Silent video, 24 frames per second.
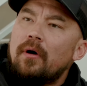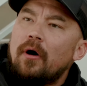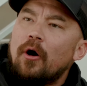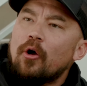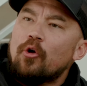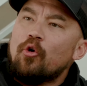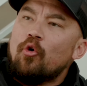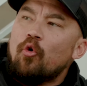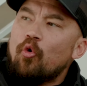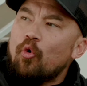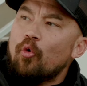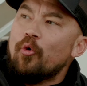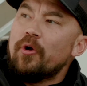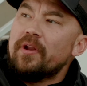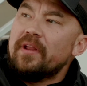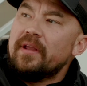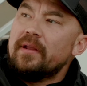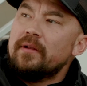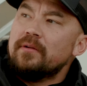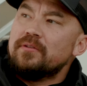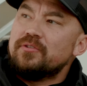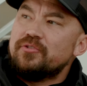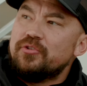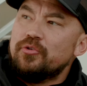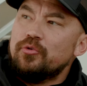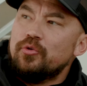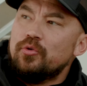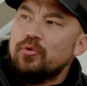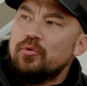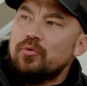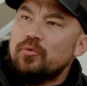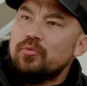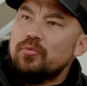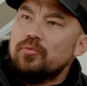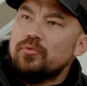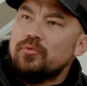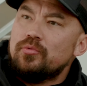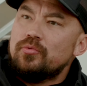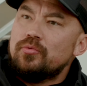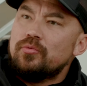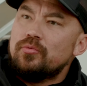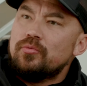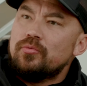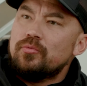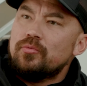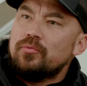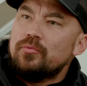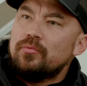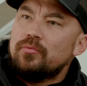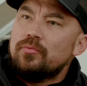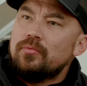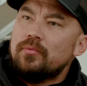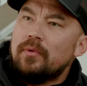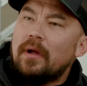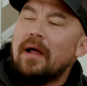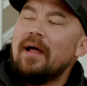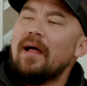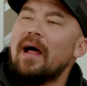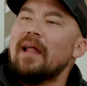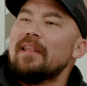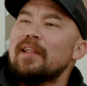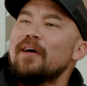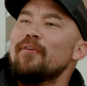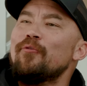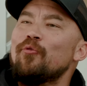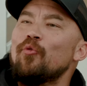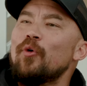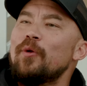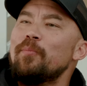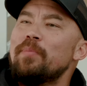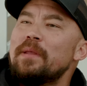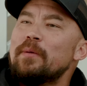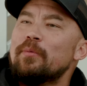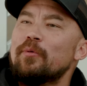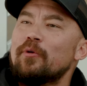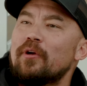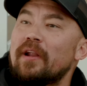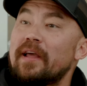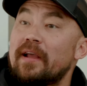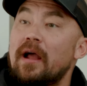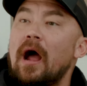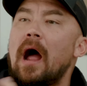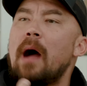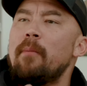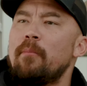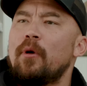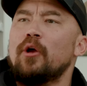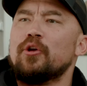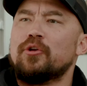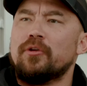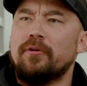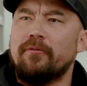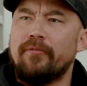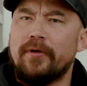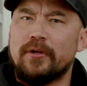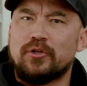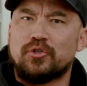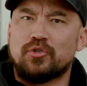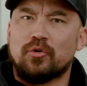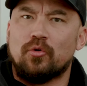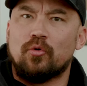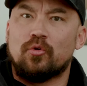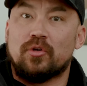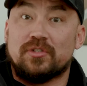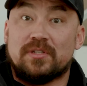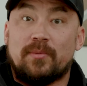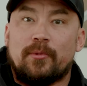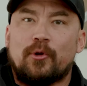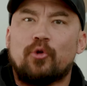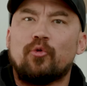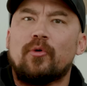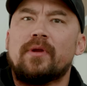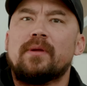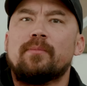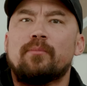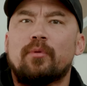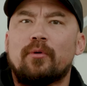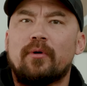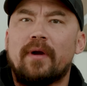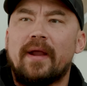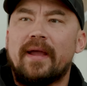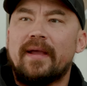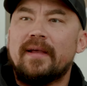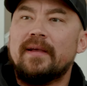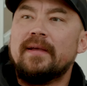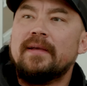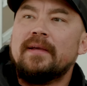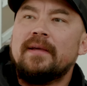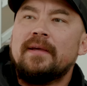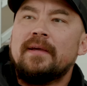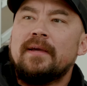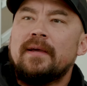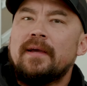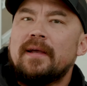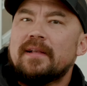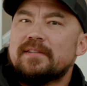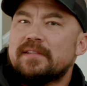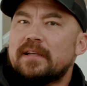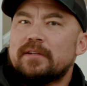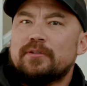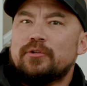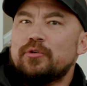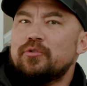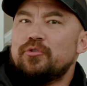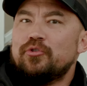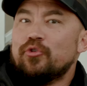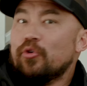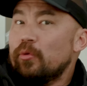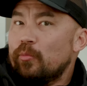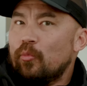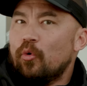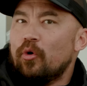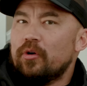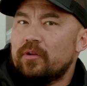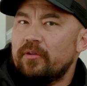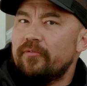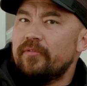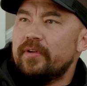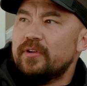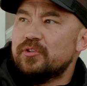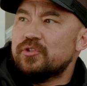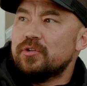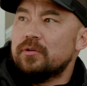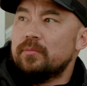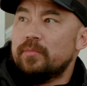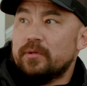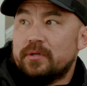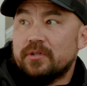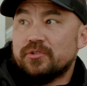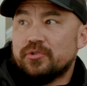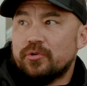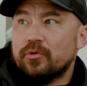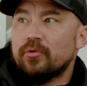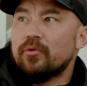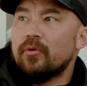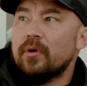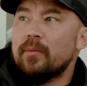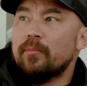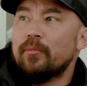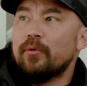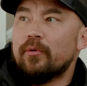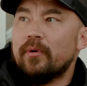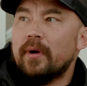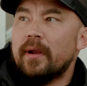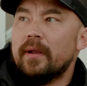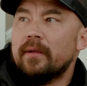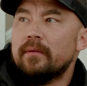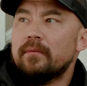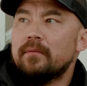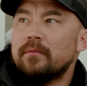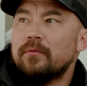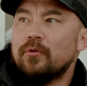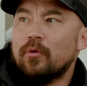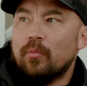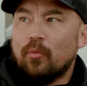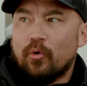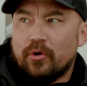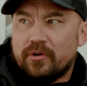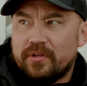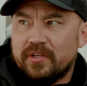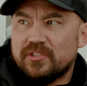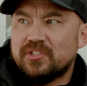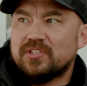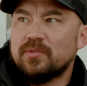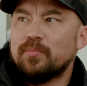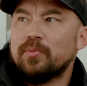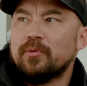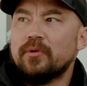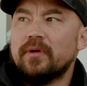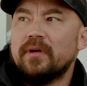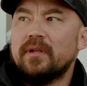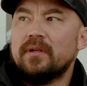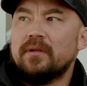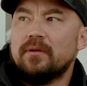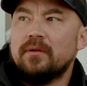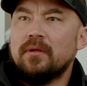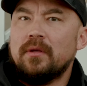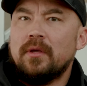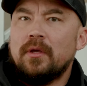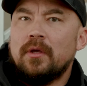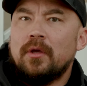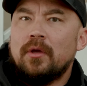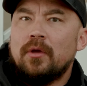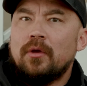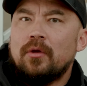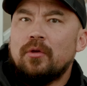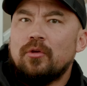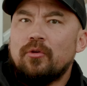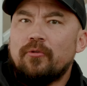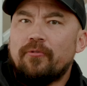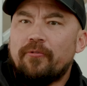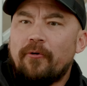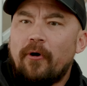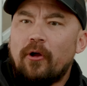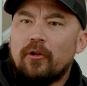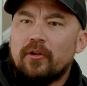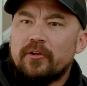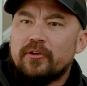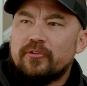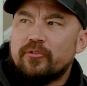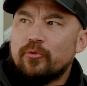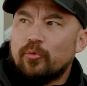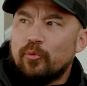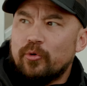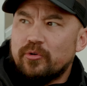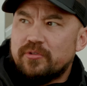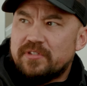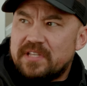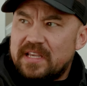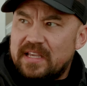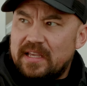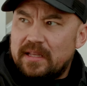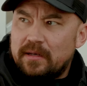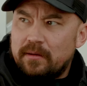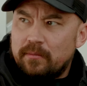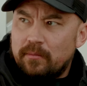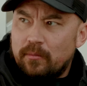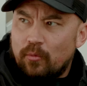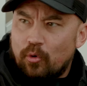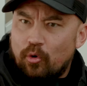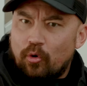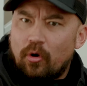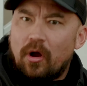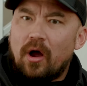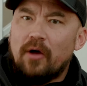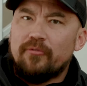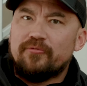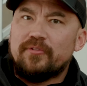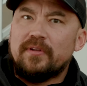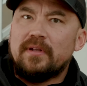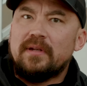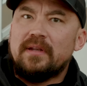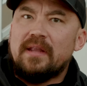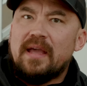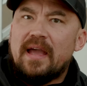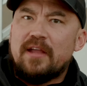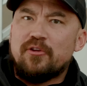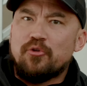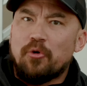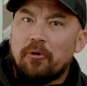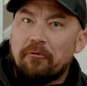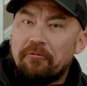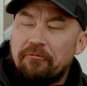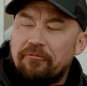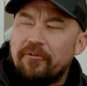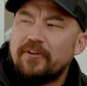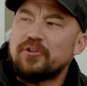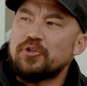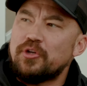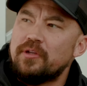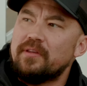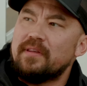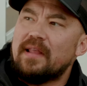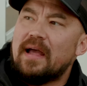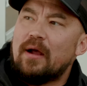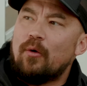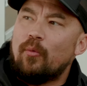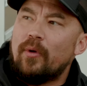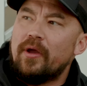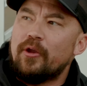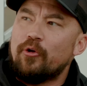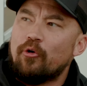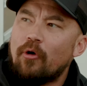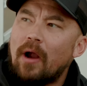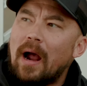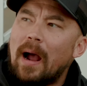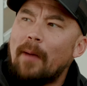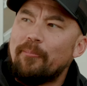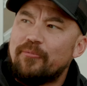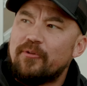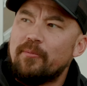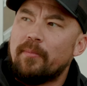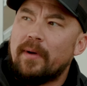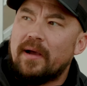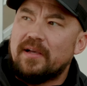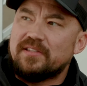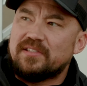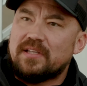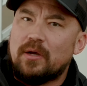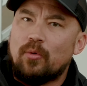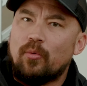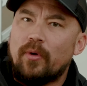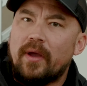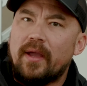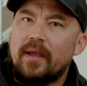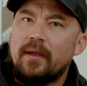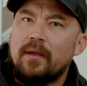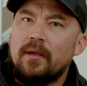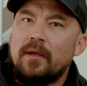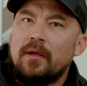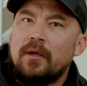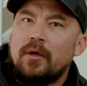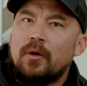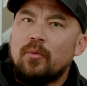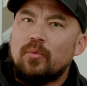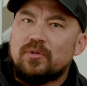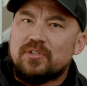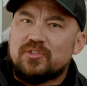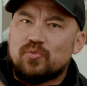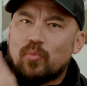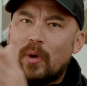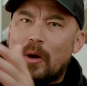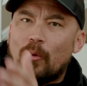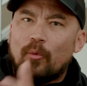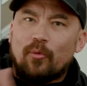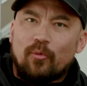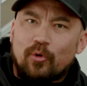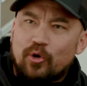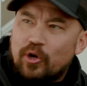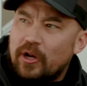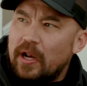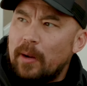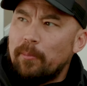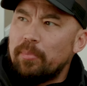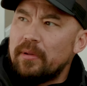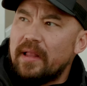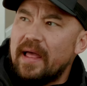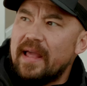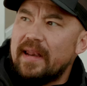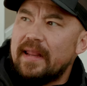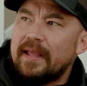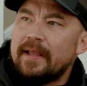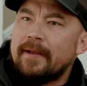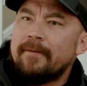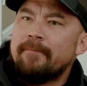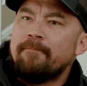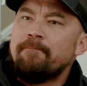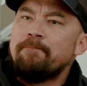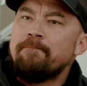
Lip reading: according to, I love when people are like, I'm unconventional because I'm a Green Beret. It's like, dude, you're more conventional because you're a Green Beret. You're more disciplined, you fall into routine more often, and you're efficient that way. You're optimized that way, which is why we're good at planning.